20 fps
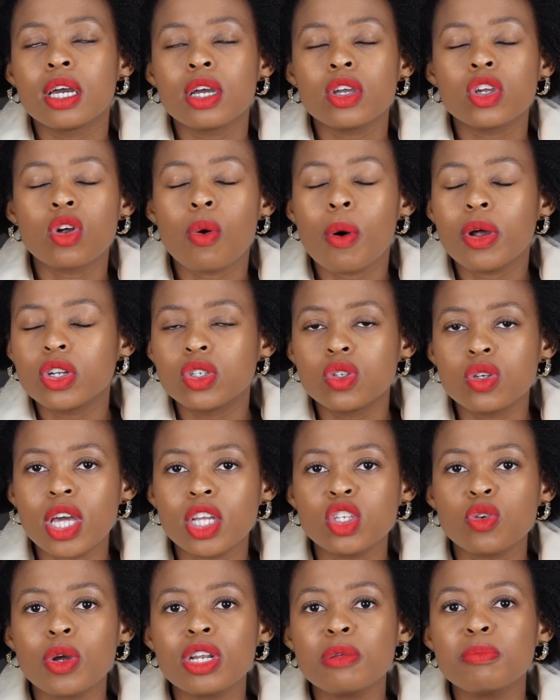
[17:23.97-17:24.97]
You don't want to do
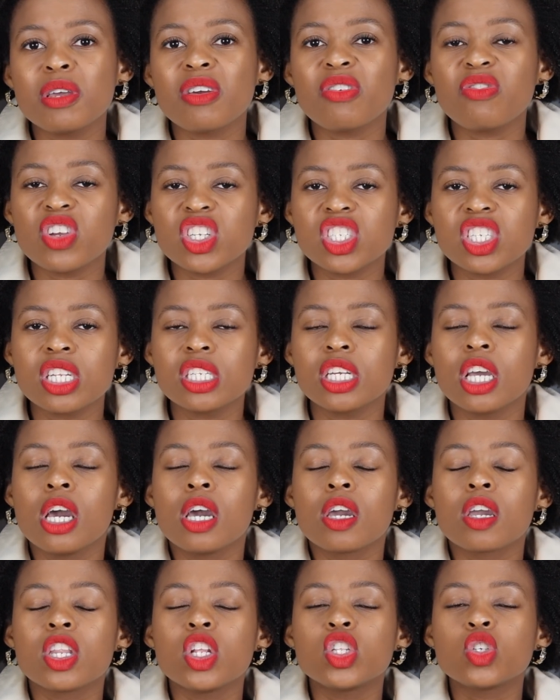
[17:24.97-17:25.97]
that. You want to be efficient.
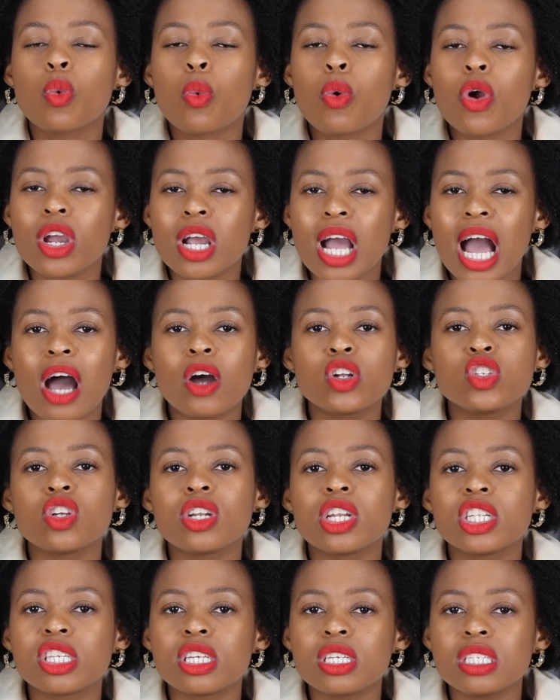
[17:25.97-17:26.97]
You need to work out your
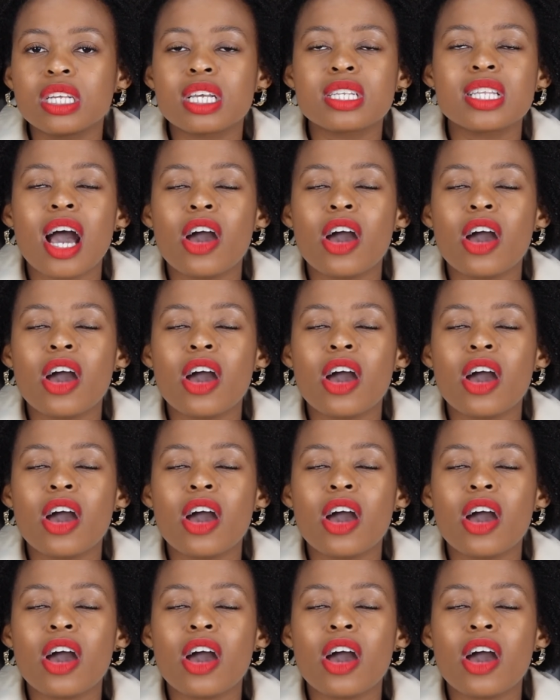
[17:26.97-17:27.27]
logistics,